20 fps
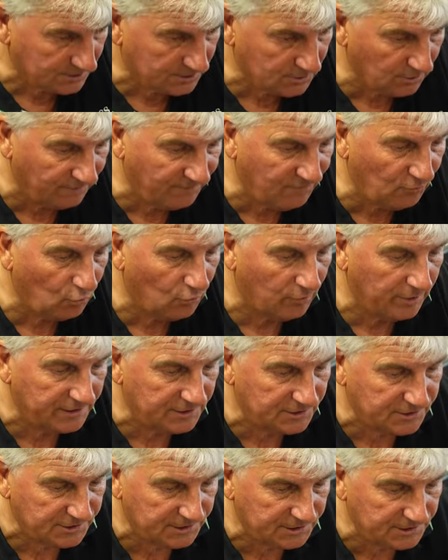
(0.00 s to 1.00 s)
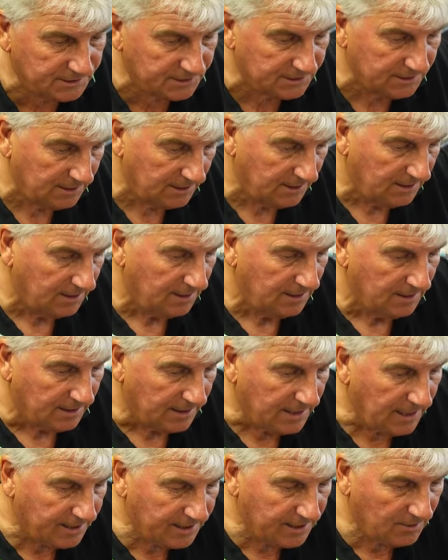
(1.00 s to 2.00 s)
sort of four inches
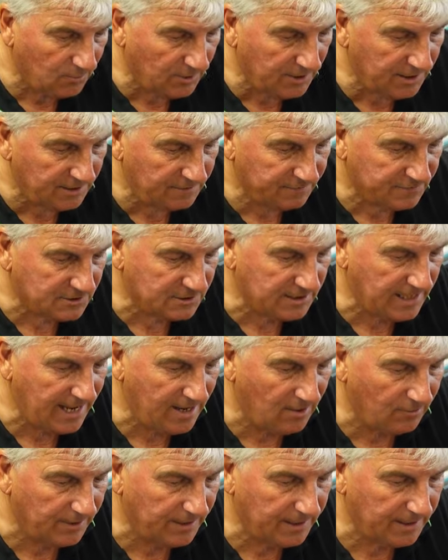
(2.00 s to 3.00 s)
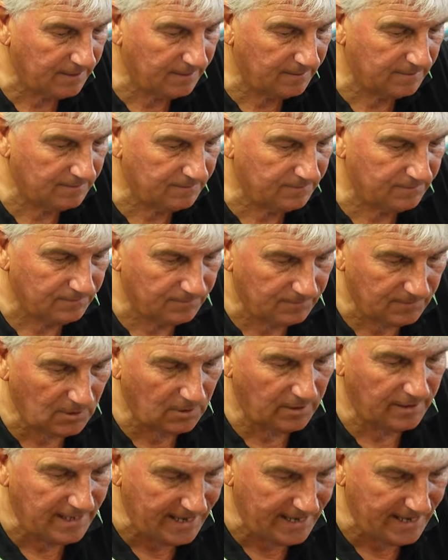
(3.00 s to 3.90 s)
cut it where you've scaled it, yeah. like